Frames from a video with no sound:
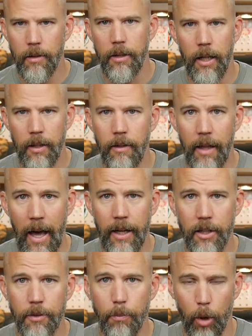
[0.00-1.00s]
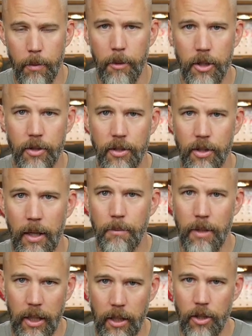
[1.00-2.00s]
then that is pretty much the same
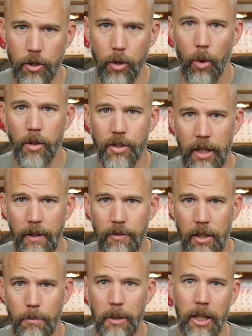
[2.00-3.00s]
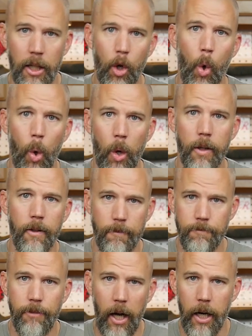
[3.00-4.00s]
thing as your safety being on
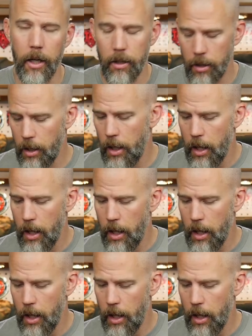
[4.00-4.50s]
fire.